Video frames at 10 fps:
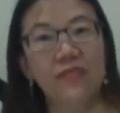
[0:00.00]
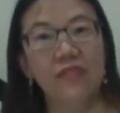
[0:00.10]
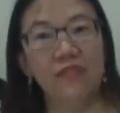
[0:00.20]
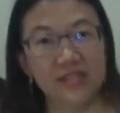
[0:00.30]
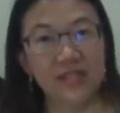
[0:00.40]

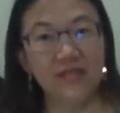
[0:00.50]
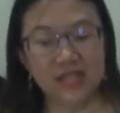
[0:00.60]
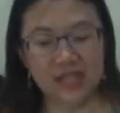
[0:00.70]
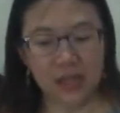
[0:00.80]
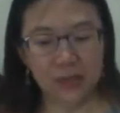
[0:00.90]
festival
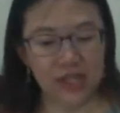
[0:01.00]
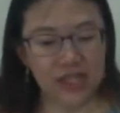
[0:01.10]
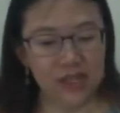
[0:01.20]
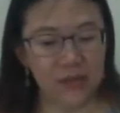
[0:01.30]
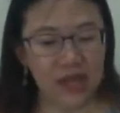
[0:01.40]

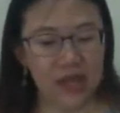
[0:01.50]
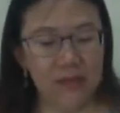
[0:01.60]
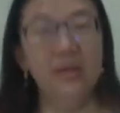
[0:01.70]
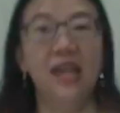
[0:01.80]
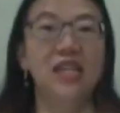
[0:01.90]
celebrated by
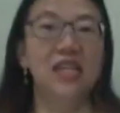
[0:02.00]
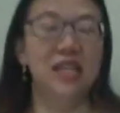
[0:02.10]
many